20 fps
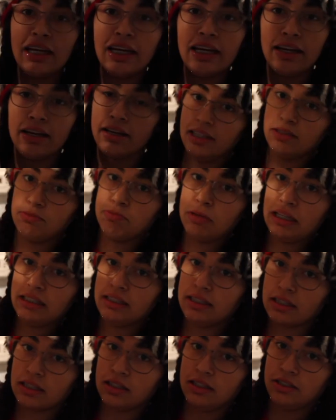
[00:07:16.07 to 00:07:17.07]
it is
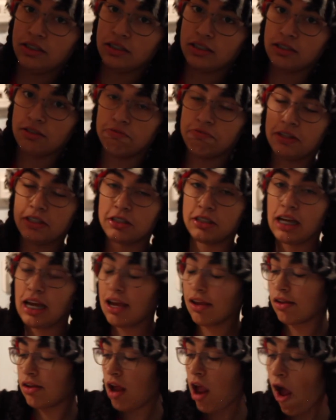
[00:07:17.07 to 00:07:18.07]
basically just a fish
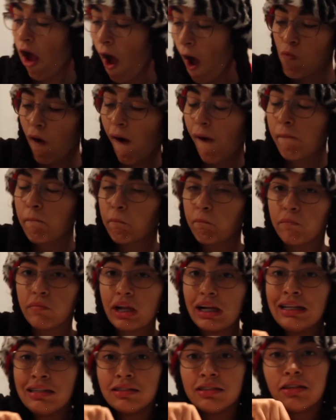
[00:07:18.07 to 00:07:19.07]
tank, but
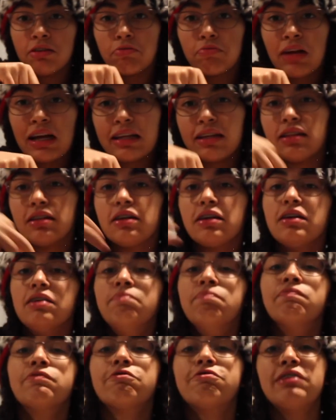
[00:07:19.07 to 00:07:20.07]
it isn't a regular
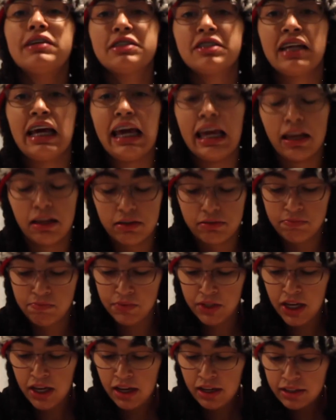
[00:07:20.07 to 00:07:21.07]
fish tank.
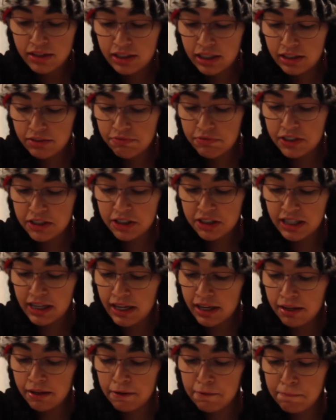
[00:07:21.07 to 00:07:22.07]
This fish
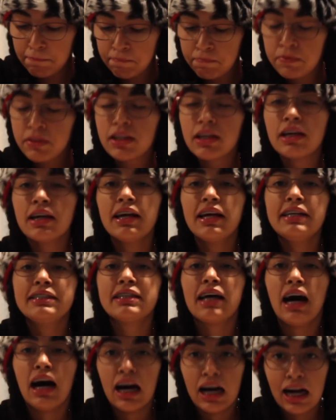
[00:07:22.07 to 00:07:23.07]
tank
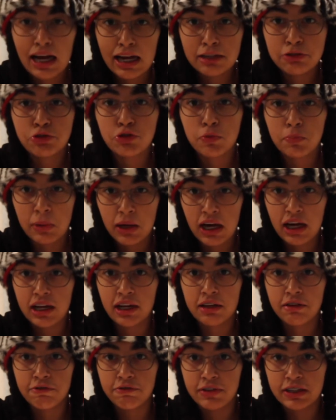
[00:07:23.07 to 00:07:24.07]
is a
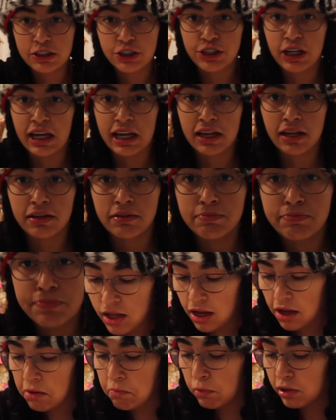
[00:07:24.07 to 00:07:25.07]
hydroponic fish tank,
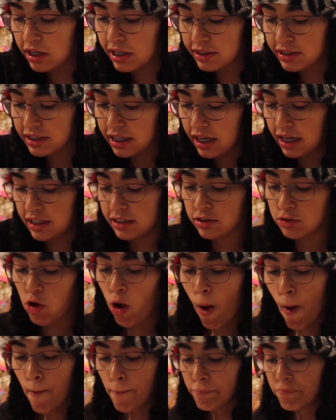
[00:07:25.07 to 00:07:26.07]
and what it does
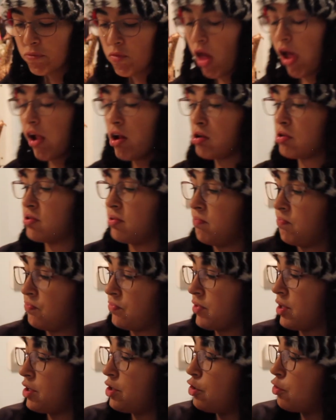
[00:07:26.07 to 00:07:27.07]
is
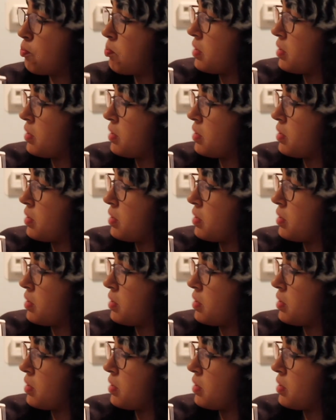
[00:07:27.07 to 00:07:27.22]
you